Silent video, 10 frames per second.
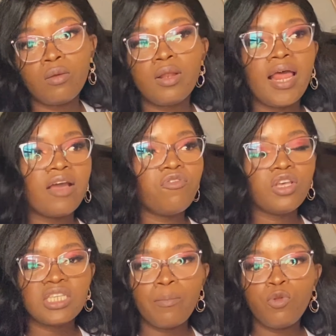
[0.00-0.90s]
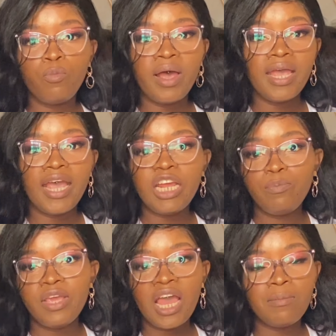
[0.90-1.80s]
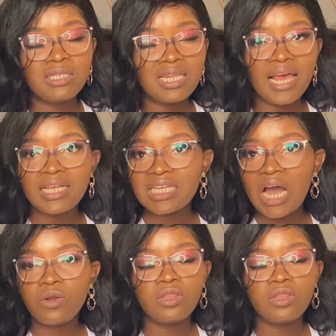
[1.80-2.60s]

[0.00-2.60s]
Like, for example, by 8 p.m. it's lights out,